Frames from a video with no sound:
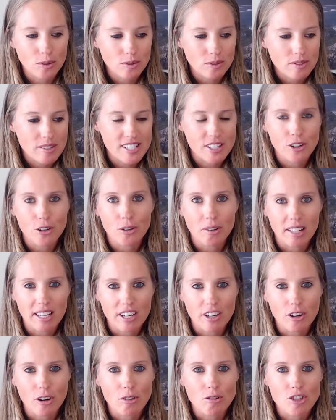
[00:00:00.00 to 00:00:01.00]
zero to
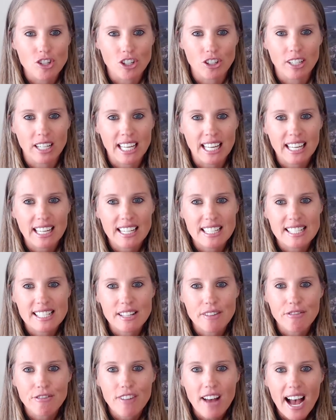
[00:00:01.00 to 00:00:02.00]
hero journey is the
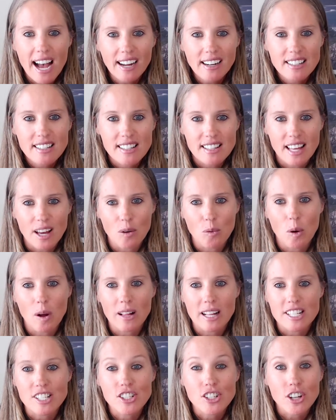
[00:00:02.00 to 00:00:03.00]
fact that while
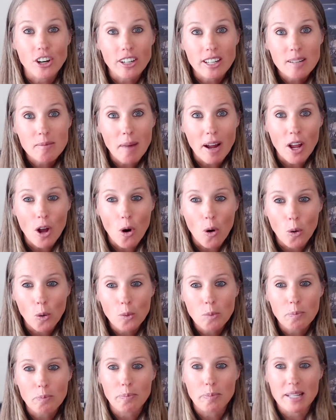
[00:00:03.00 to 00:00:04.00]
I started my
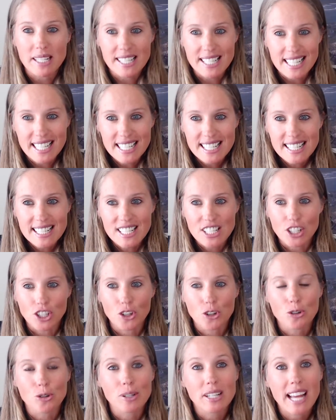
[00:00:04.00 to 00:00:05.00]
own business to
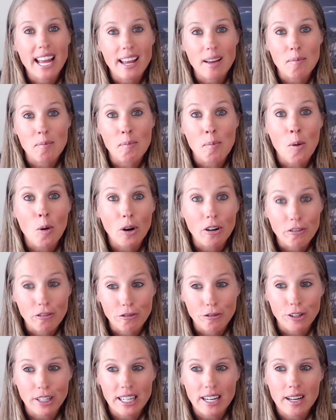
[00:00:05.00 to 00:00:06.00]
create more
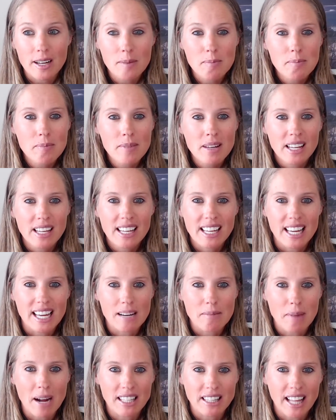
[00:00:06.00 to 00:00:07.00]
freedom in
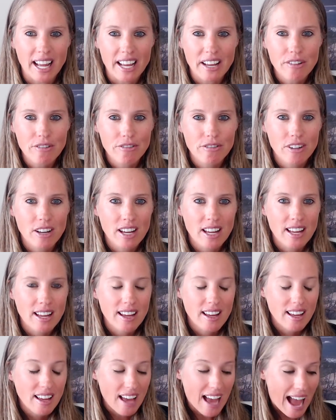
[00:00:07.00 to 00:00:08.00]
my life,
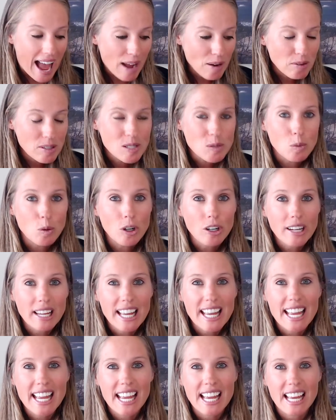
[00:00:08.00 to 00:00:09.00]
I was
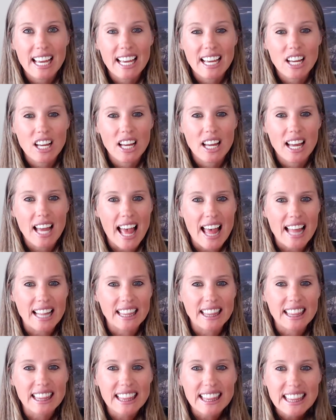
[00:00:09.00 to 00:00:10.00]
working at
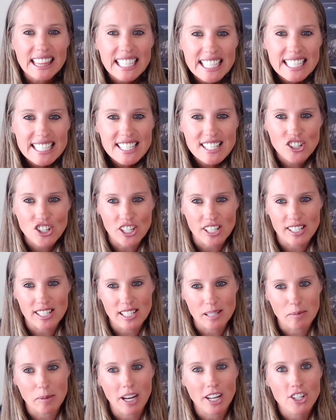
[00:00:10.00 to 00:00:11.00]
least just
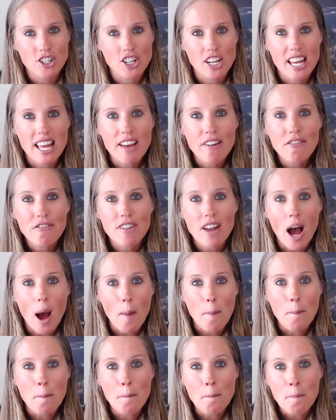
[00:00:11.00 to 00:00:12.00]
as much, if not
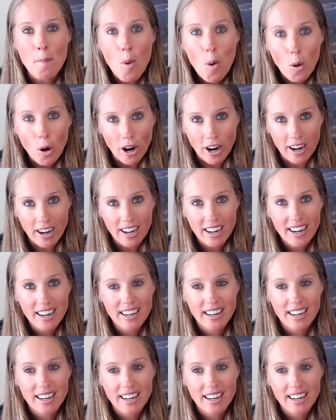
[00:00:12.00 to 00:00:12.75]
more,